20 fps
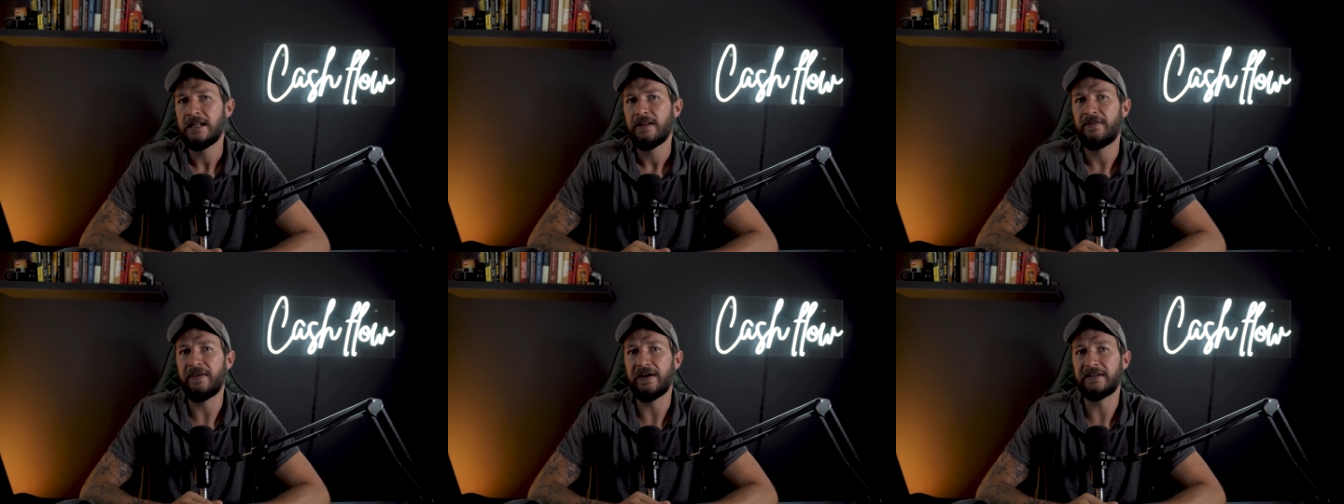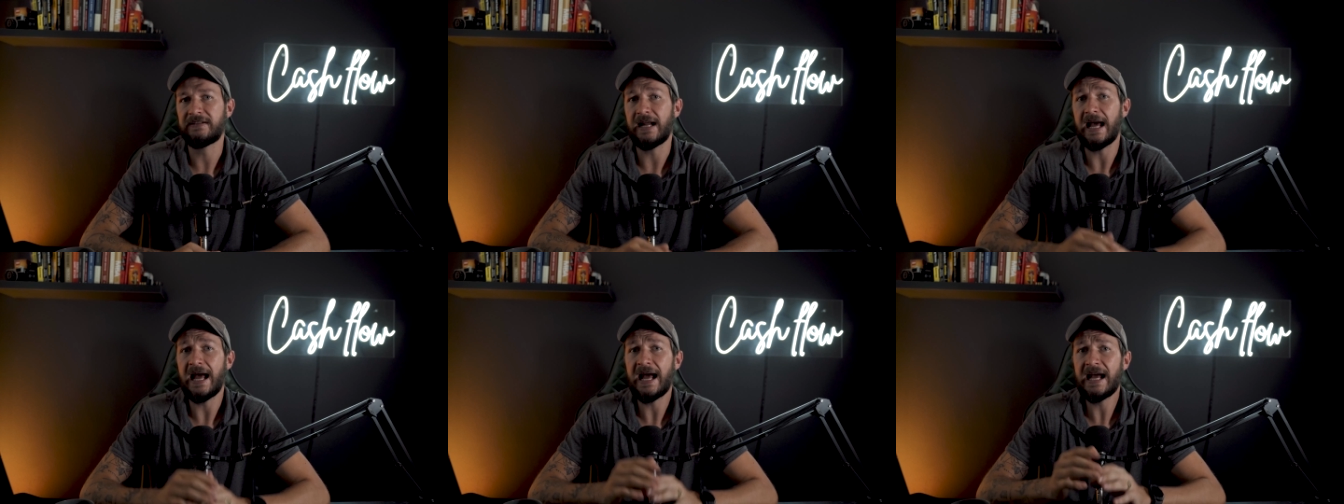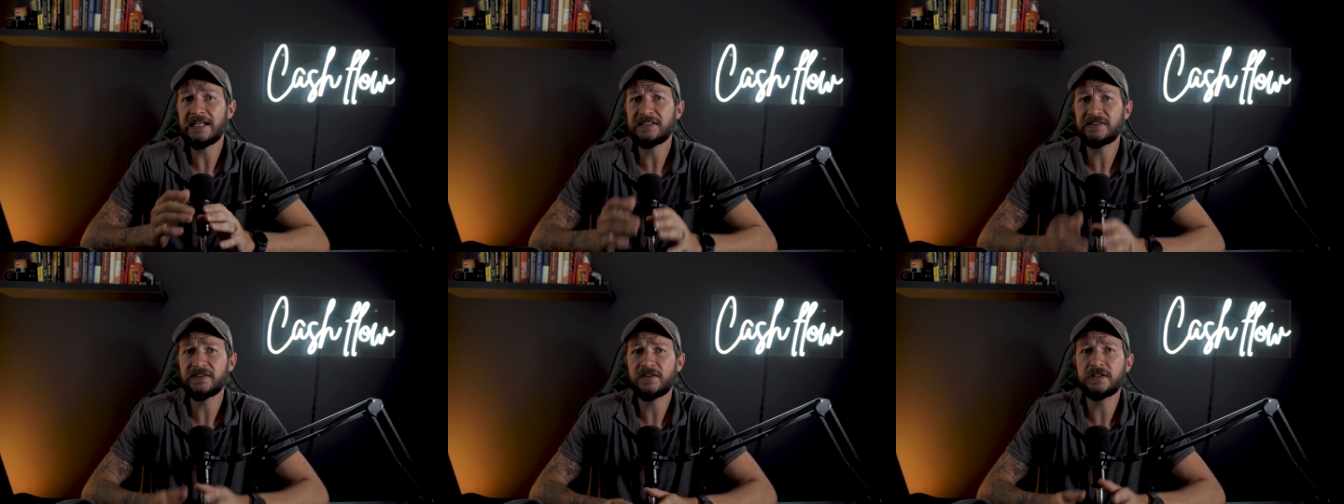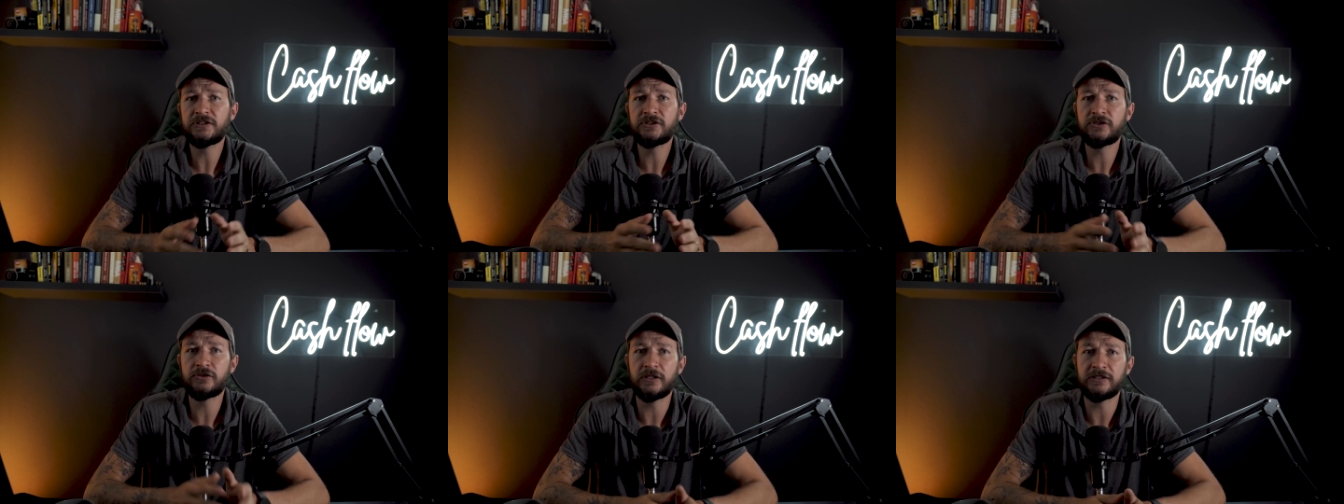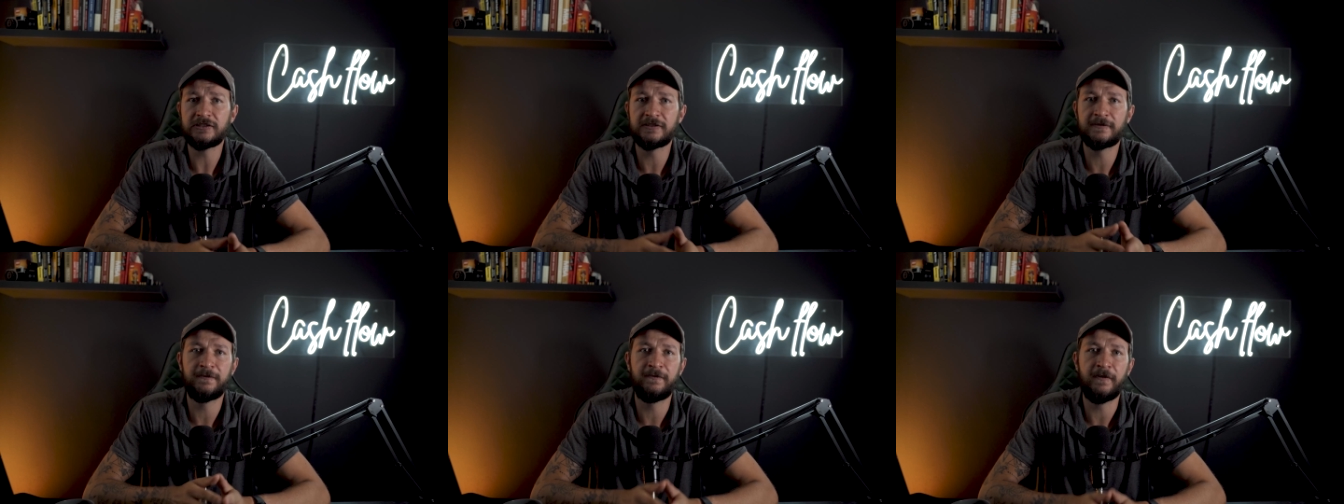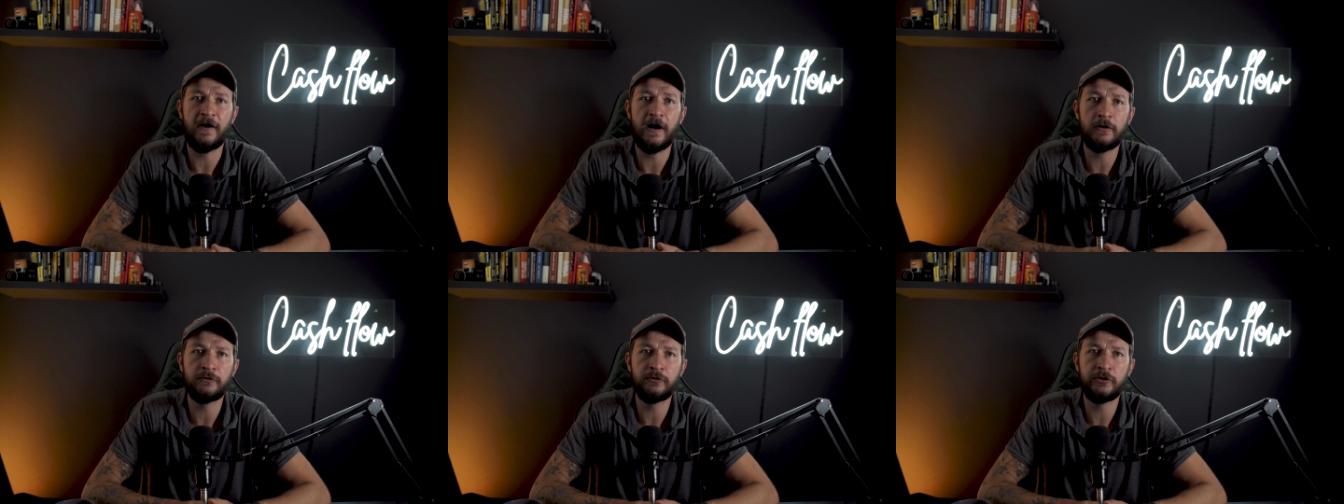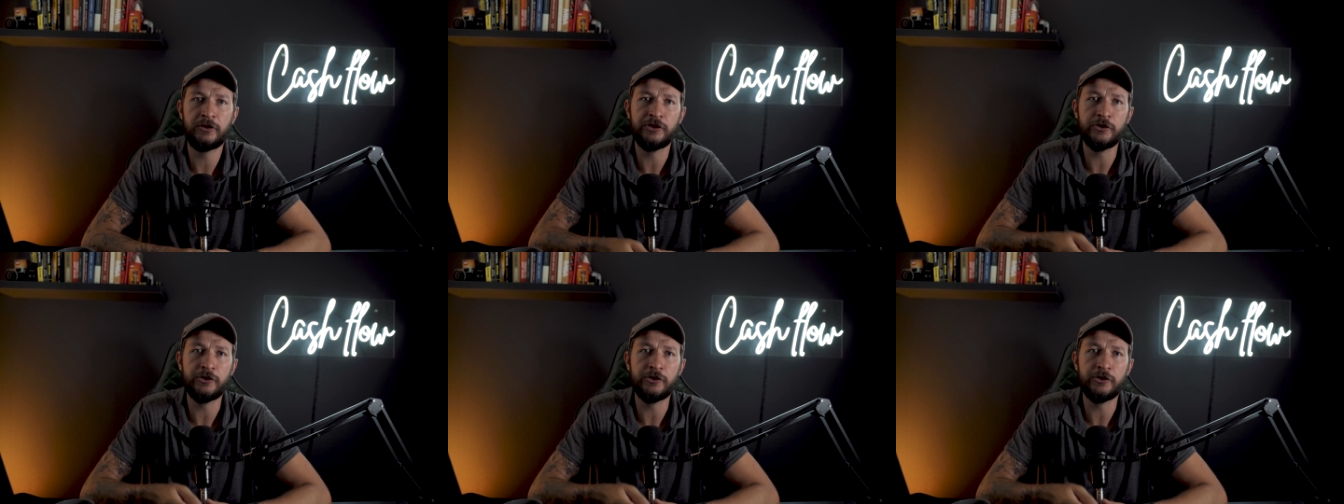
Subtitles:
that as the trust founder,